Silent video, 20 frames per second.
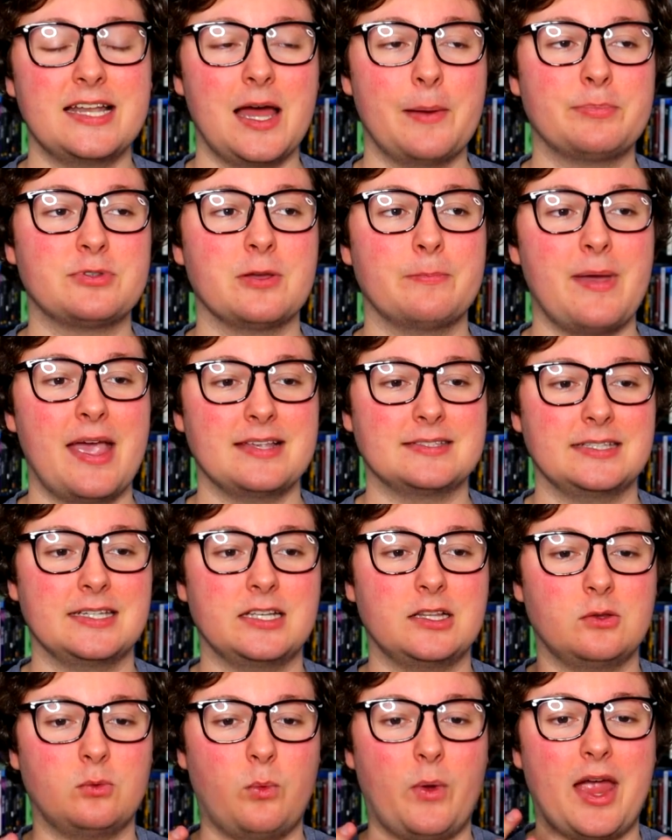up to
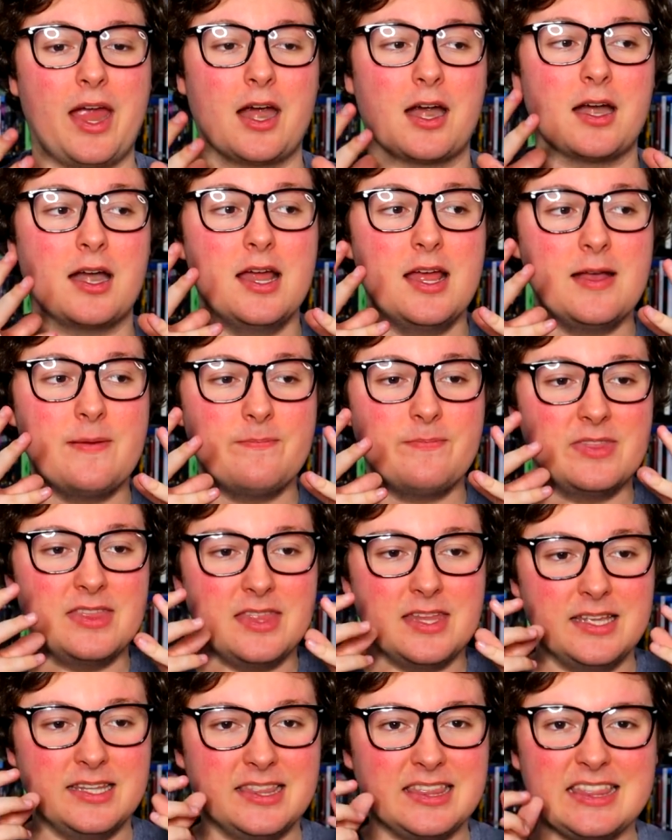basically where
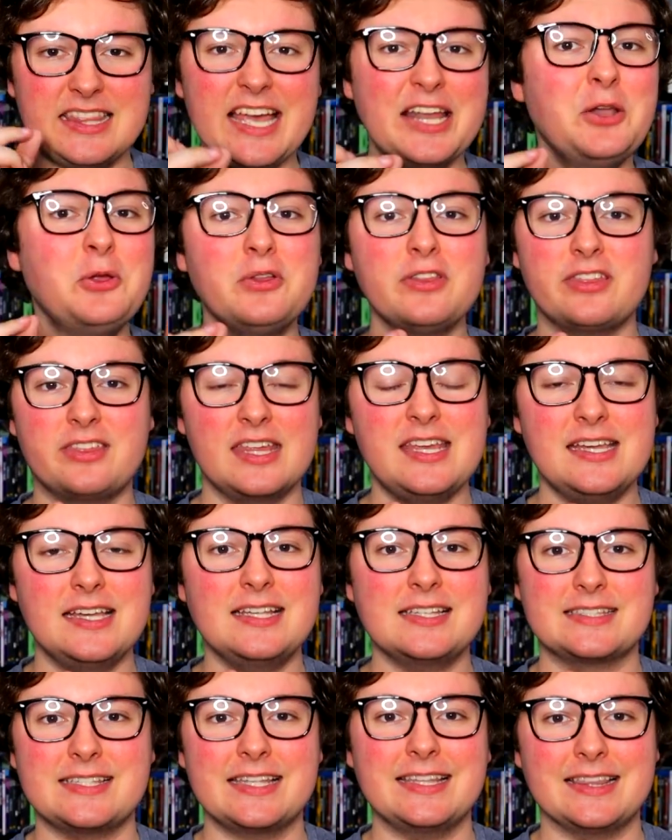little
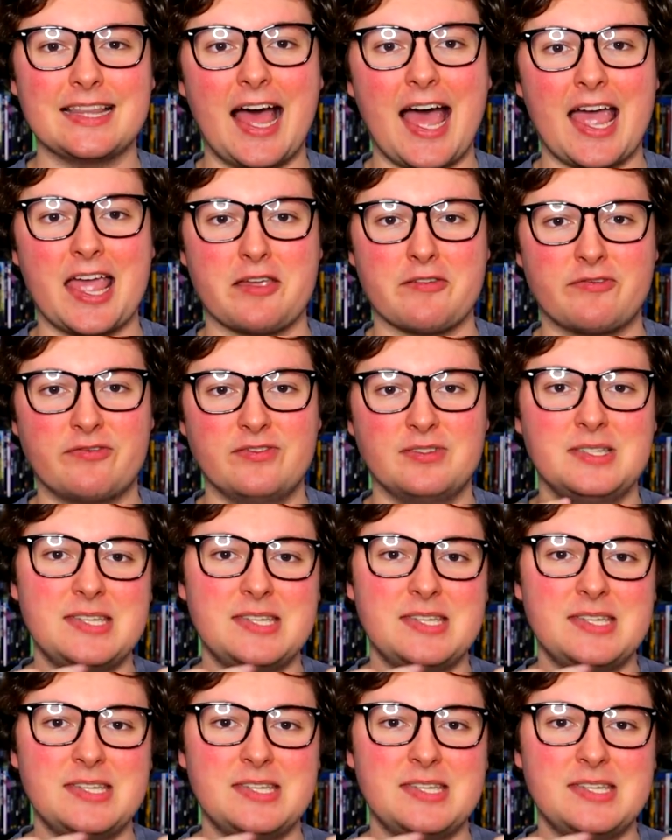things in life